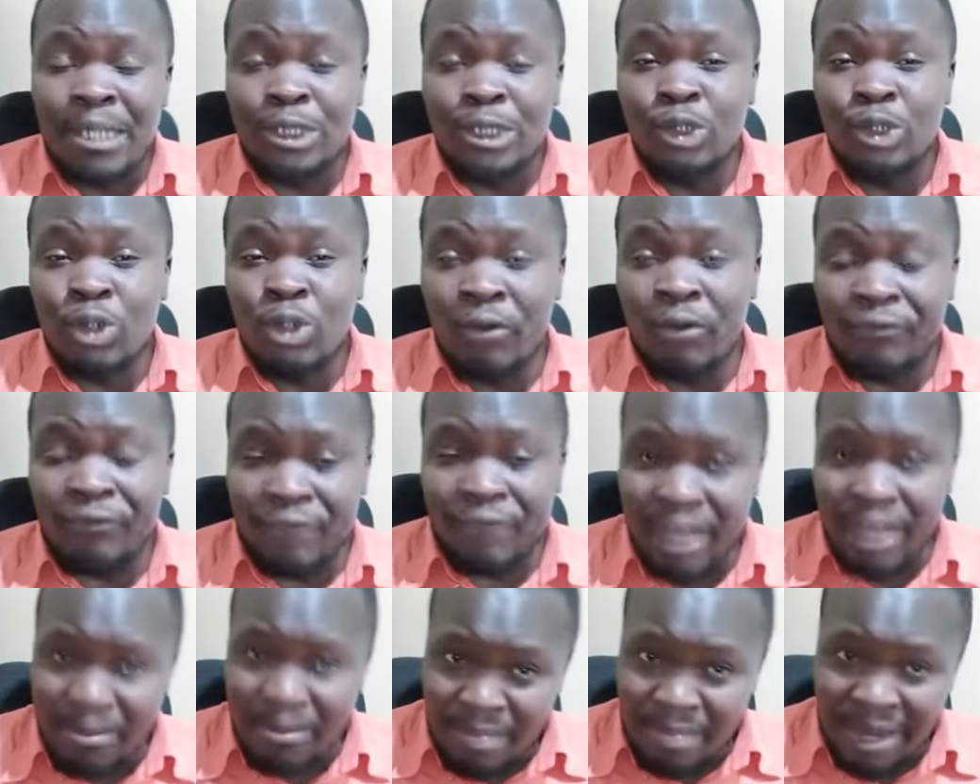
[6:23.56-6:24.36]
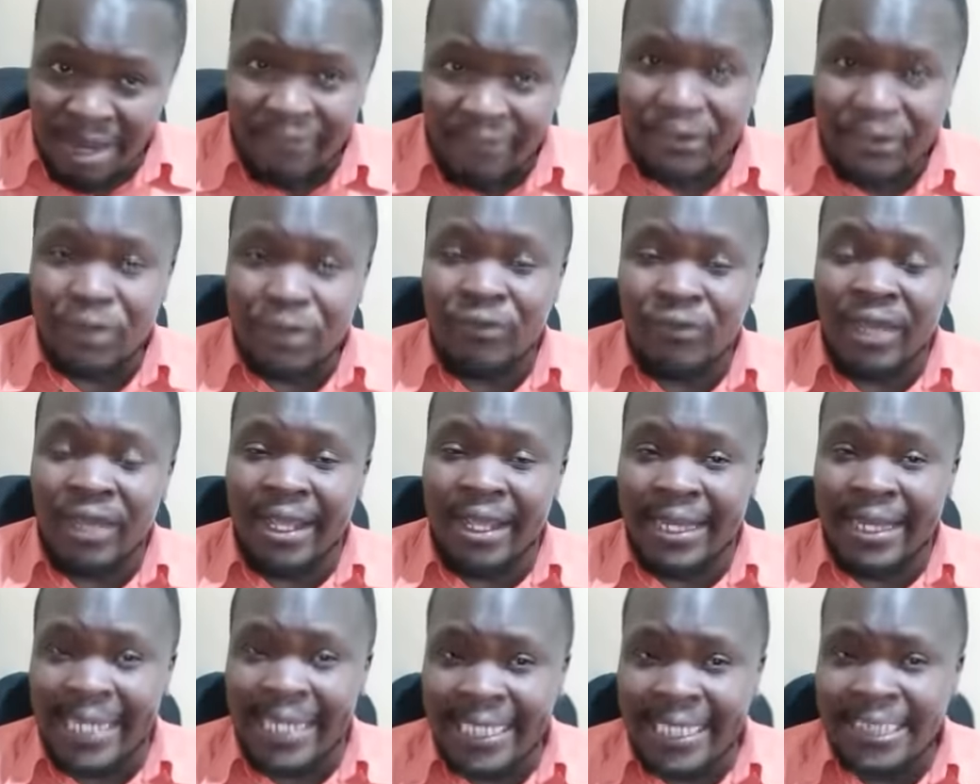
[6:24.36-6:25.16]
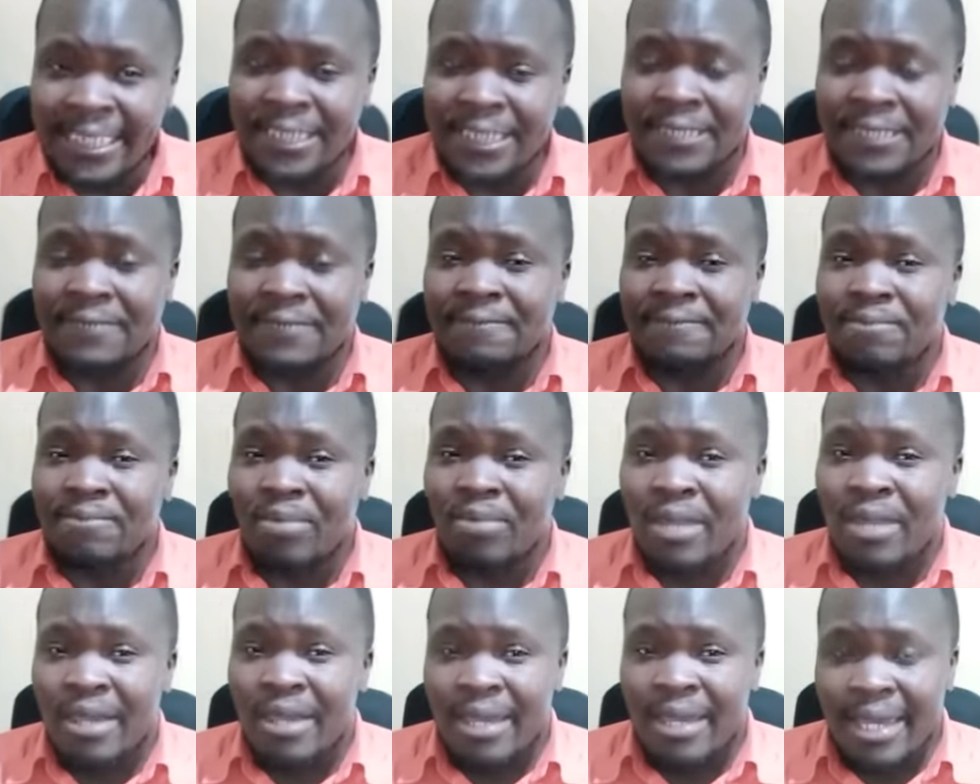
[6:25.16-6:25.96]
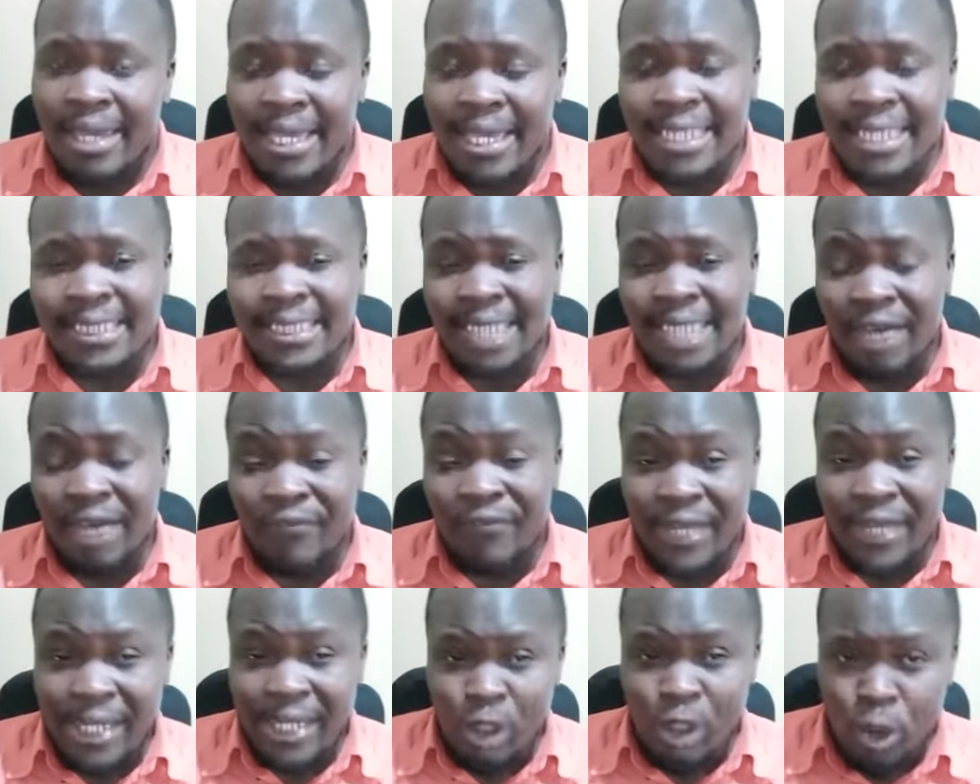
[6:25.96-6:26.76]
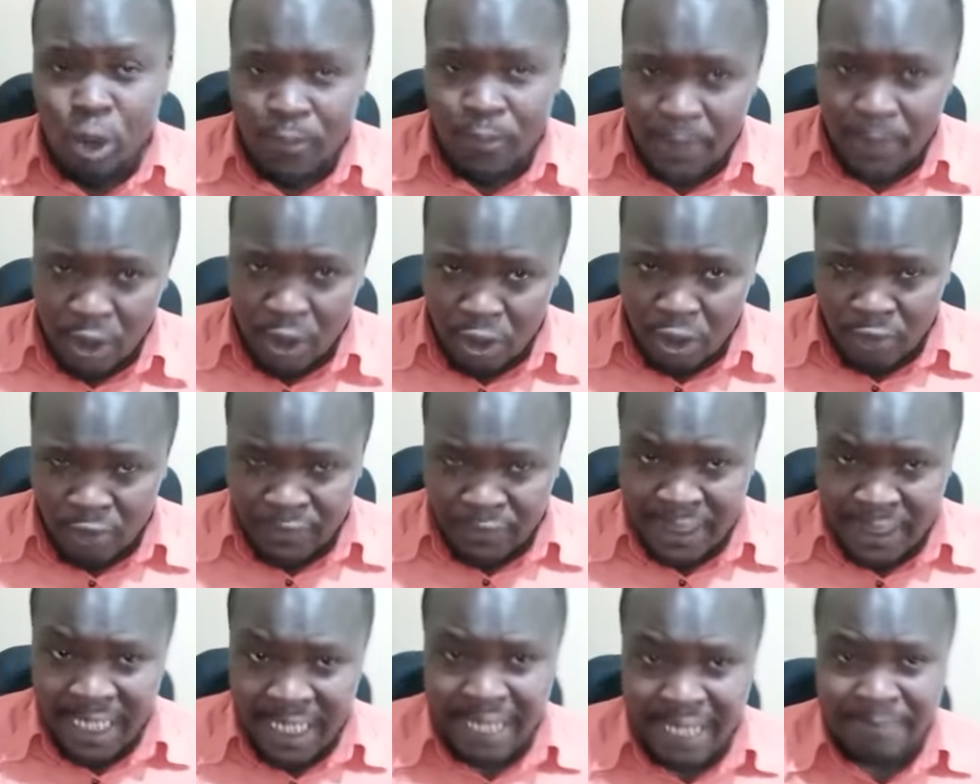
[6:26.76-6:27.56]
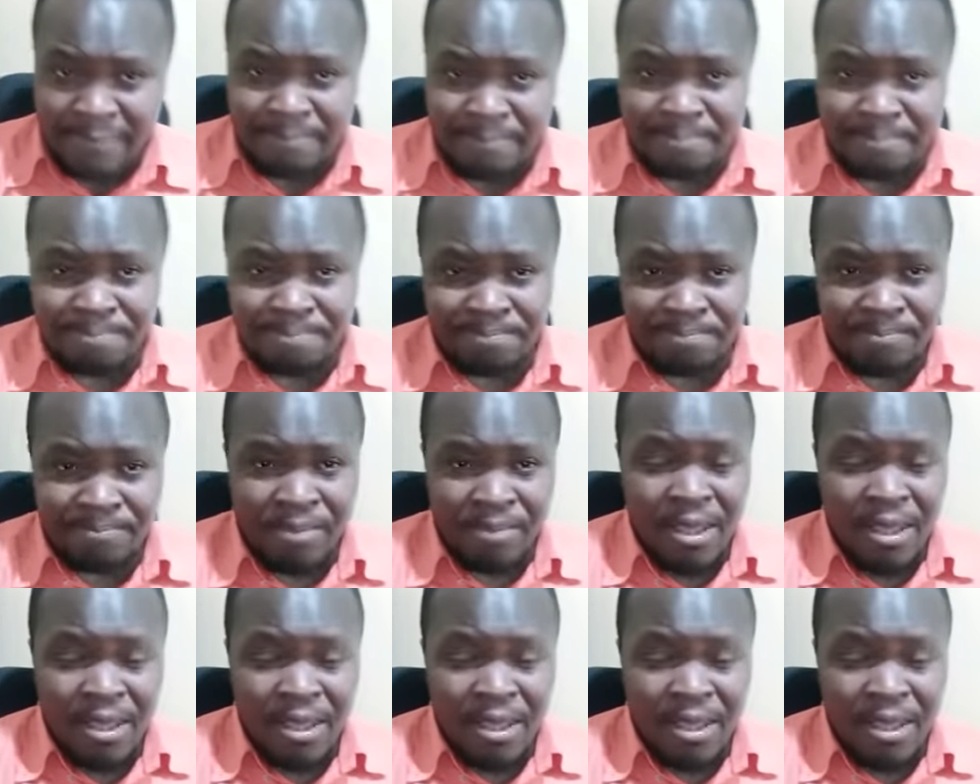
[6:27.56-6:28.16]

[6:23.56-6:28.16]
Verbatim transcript: But you know, three months to the election is a very long period of time.